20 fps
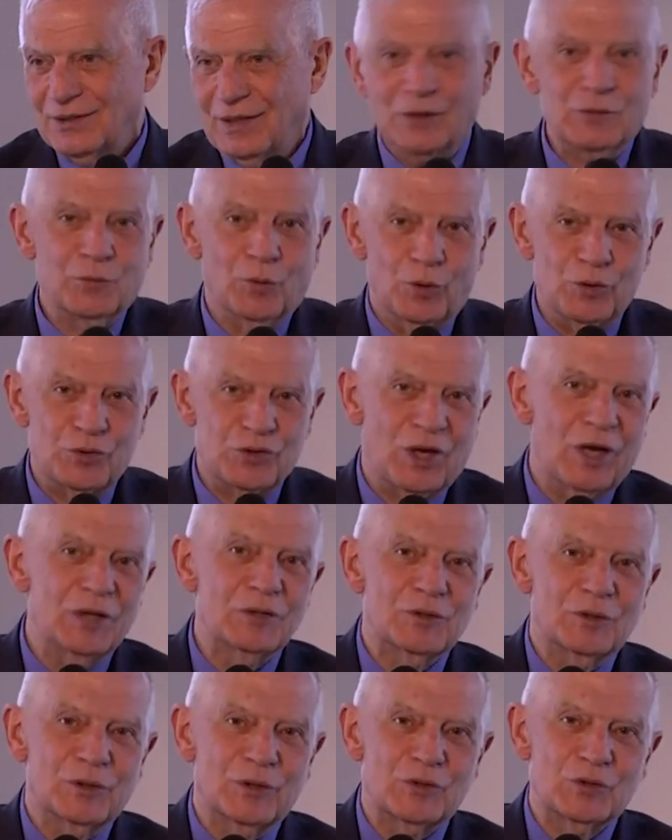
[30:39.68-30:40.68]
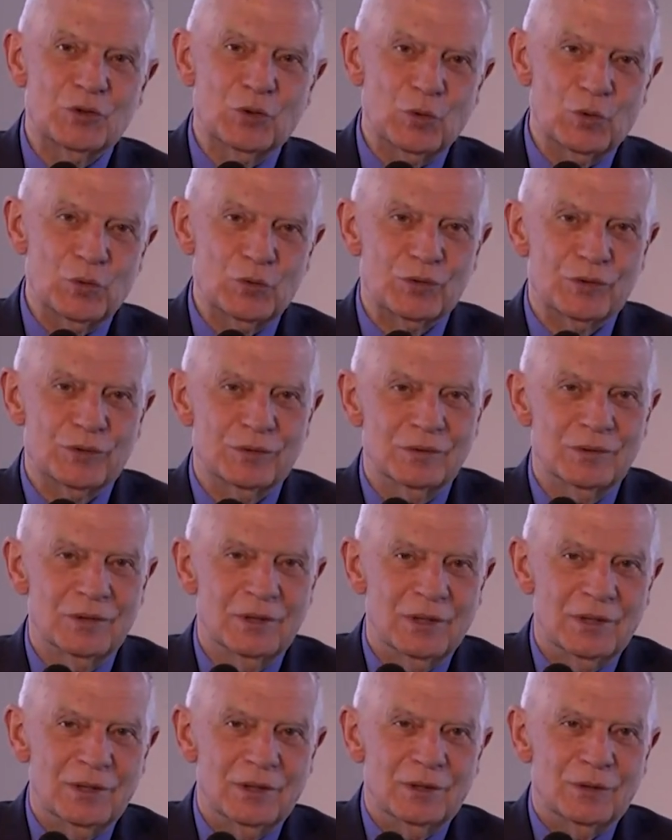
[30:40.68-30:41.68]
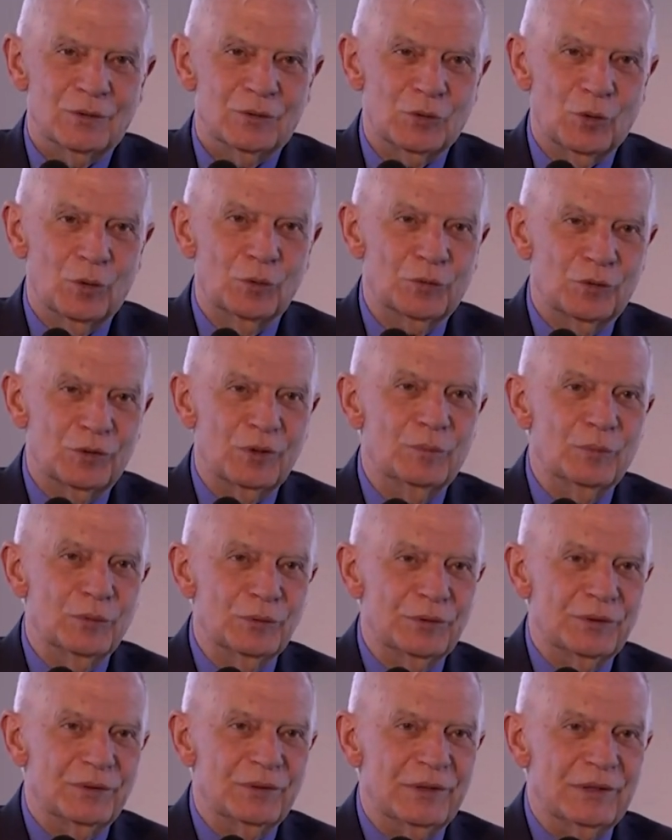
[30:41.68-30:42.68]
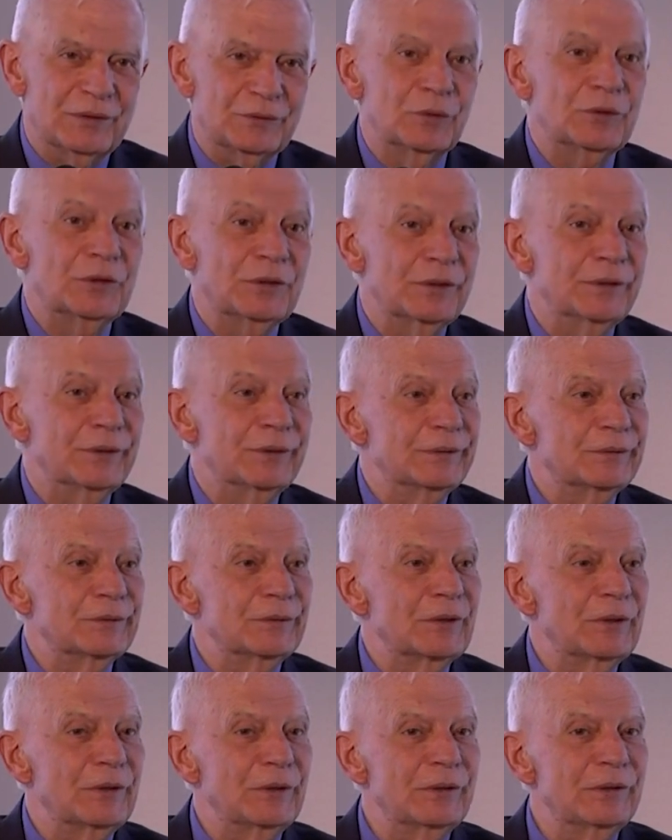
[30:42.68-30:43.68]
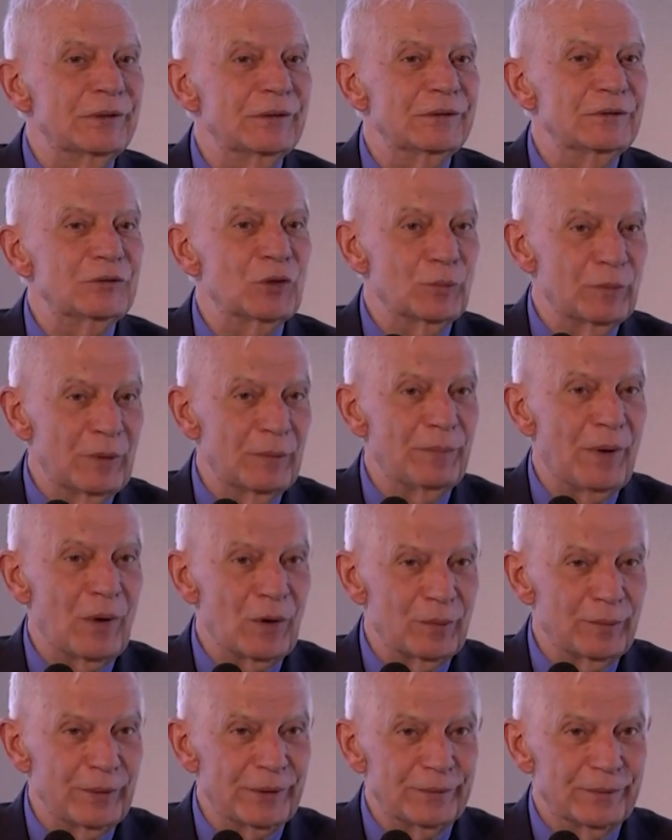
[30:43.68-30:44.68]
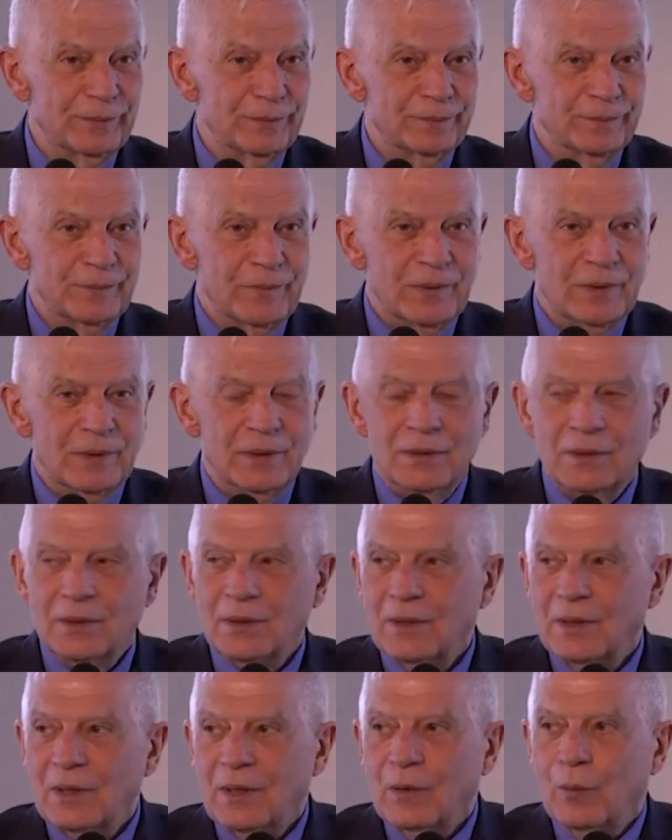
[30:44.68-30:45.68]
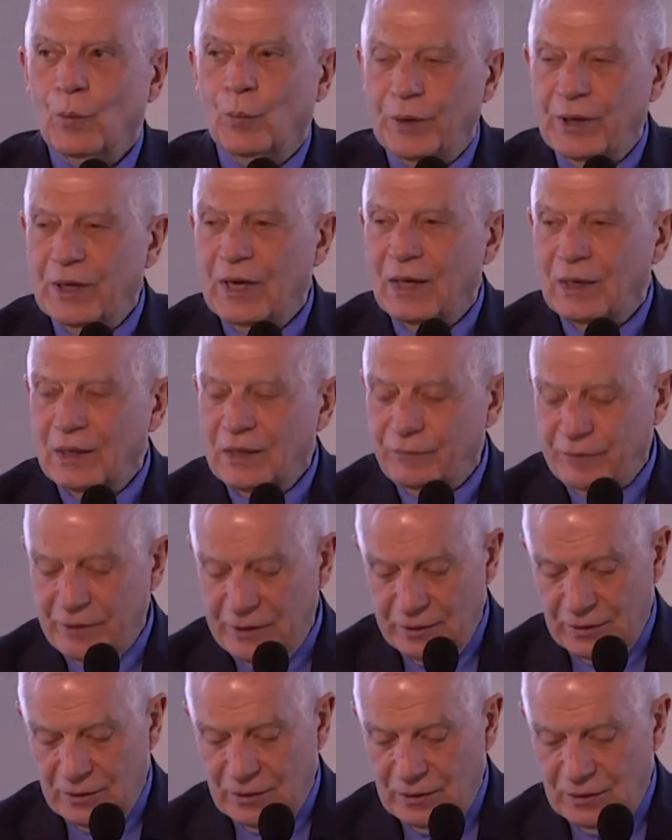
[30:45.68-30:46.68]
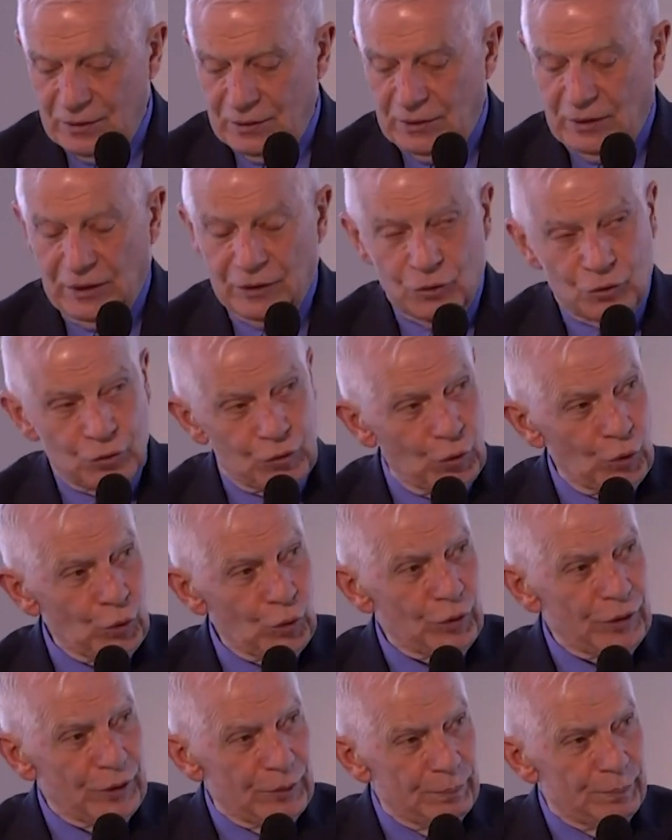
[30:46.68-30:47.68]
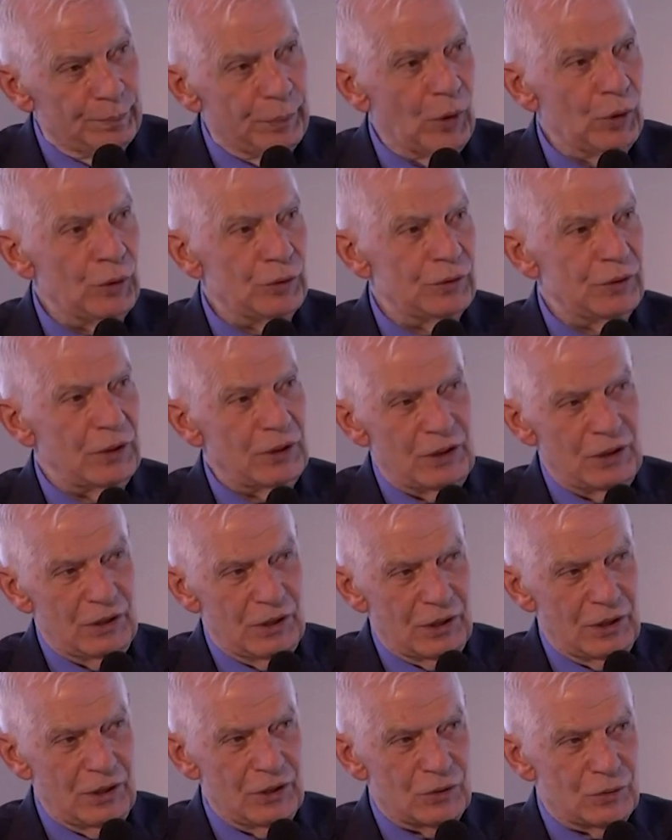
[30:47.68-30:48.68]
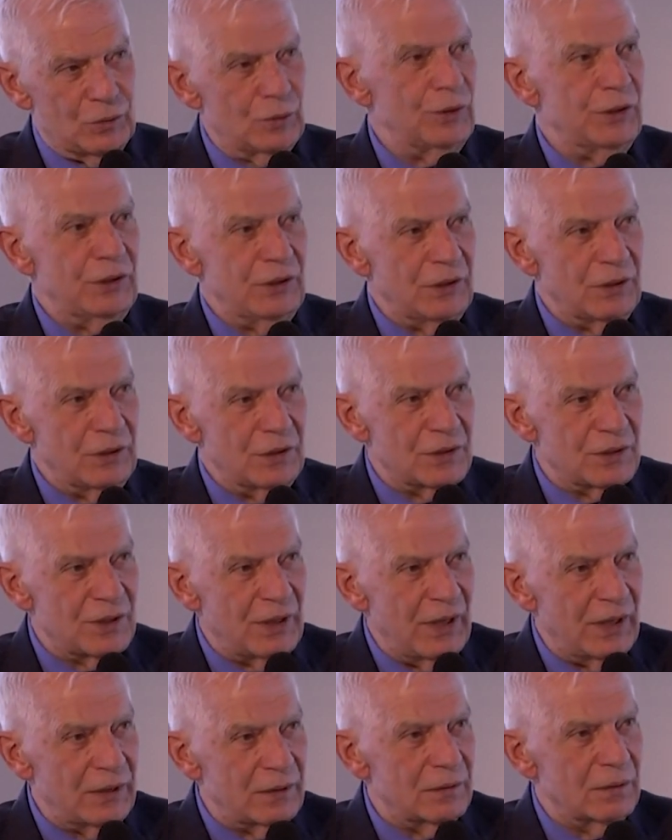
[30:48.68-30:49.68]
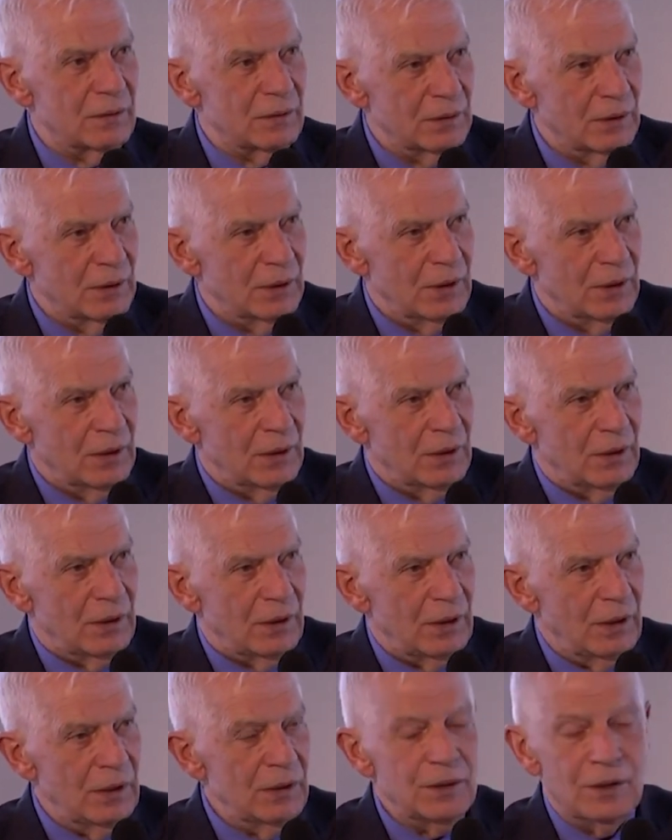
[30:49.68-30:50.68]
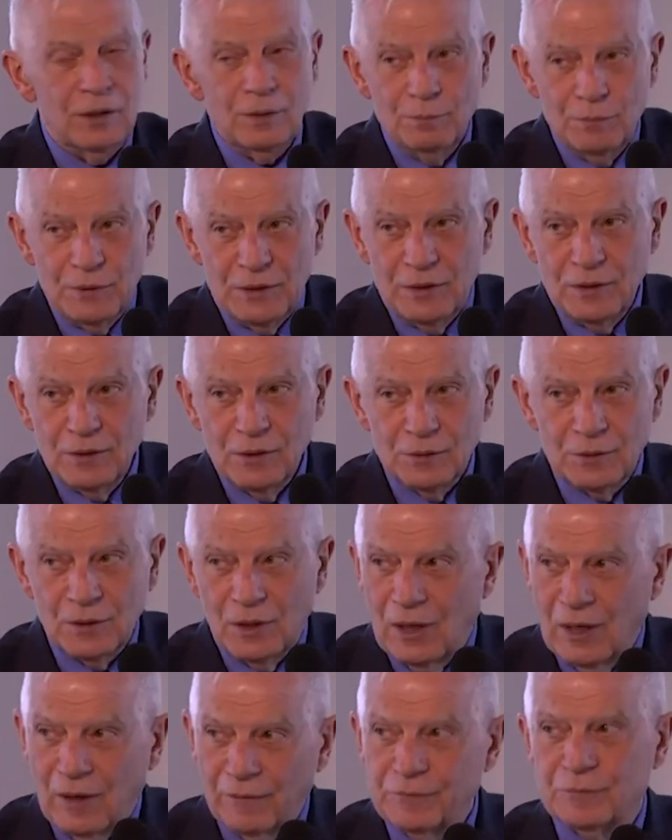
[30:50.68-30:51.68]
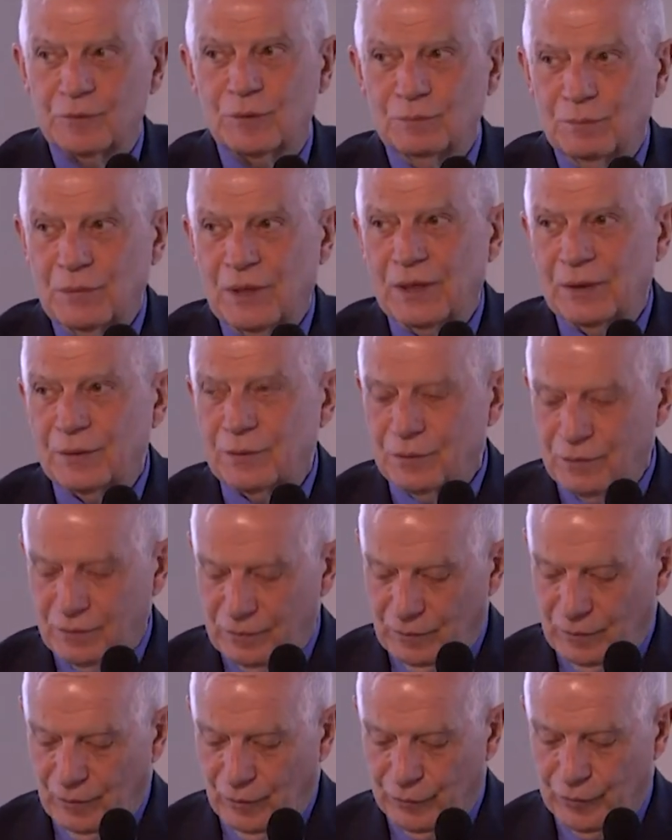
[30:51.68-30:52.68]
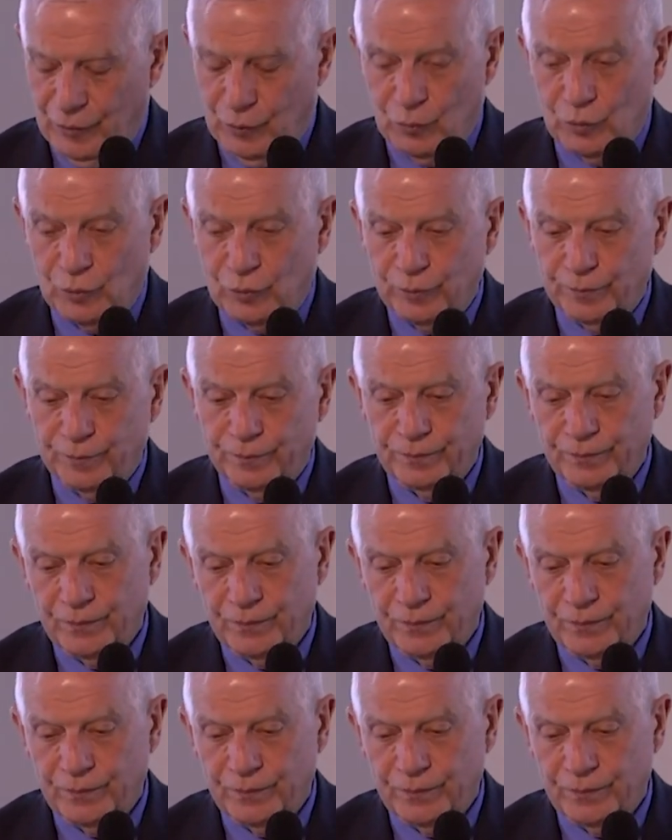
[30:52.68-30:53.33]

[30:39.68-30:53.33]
That's what Chancellor Scholz told to the, uh, to the, to the German parliament. We are living a turning point in history, he said, in the immediate aftermath of the war.